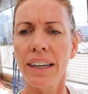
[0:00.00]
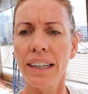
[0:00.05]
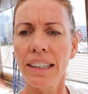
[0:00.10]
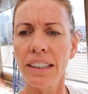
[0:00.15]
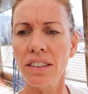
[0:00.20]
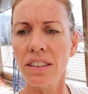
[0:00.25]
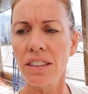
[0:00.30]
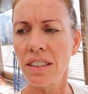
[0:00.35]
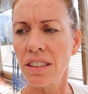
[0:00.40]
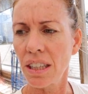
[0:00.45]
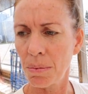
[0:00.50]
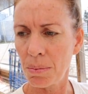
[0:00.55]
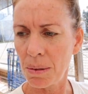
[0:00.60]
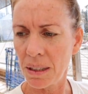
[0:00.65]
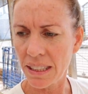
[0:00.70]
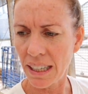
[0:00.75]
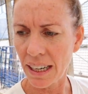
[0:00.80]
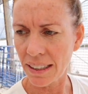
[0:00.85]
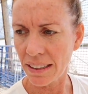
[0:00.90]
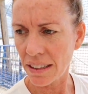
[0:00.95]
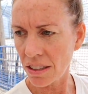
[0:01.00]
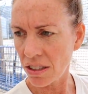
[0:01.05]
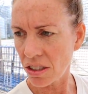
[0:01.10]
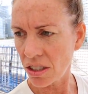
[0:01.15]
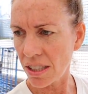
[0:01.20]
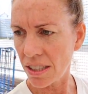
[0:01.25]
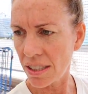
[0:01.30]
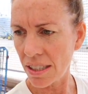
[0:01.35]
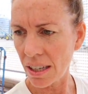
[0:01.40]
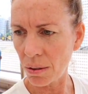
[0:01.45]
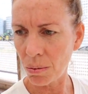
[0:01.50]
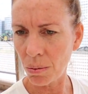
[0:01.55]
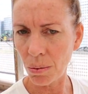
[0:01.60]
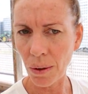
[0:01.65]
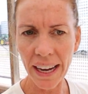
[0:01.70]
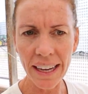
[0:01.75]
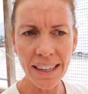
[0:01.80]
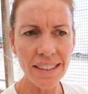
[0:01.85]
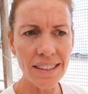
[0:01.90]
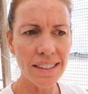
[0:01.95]
right, I just checked my text and she said
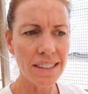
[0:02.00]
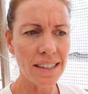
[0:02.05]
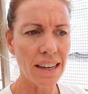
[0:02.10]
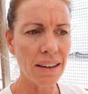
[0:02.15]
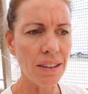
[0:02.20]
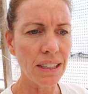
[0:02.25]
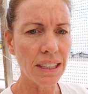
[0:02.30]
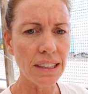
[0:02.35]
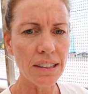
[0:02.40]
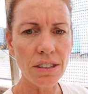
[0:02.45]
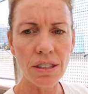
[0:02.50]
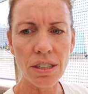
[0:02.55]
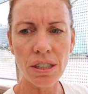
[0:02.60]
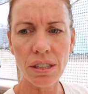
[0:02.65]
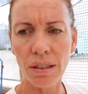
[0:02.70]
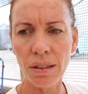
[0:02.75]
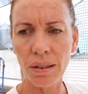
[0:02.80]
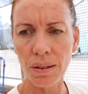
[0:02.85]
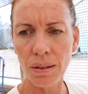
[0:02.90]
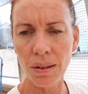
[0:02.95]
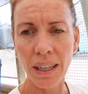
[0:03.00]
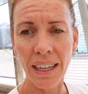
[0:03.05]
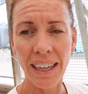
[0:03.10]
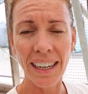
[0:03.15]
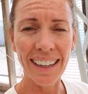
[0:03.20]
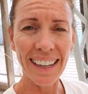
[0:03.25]
red 72.